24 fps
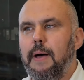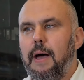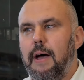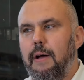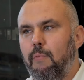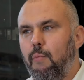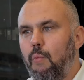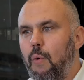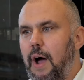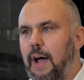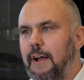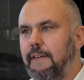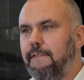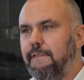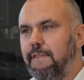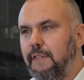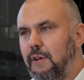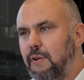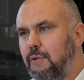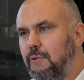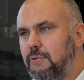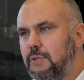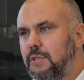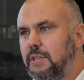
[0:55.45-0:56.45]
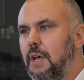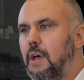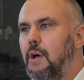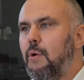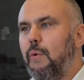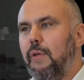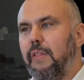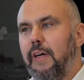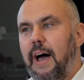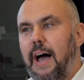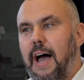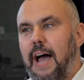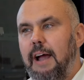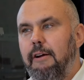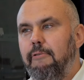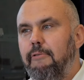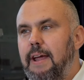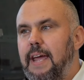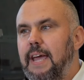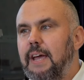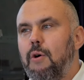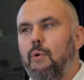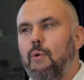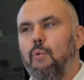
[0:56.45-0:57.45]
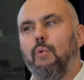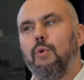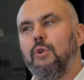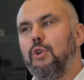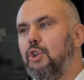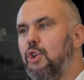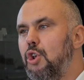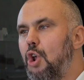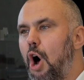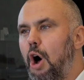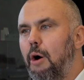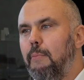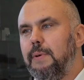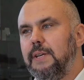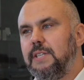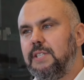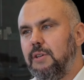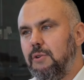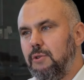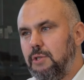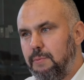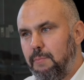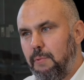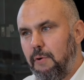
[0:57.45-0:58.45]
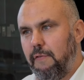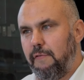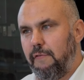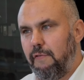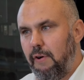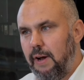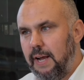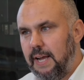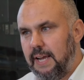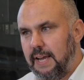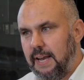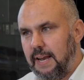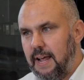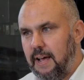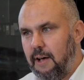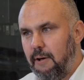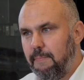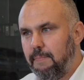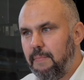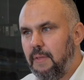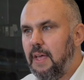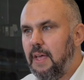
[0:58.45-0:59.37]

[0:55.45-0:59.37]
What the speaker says: and wide flutes with a high rake would not be suitable for Inconel.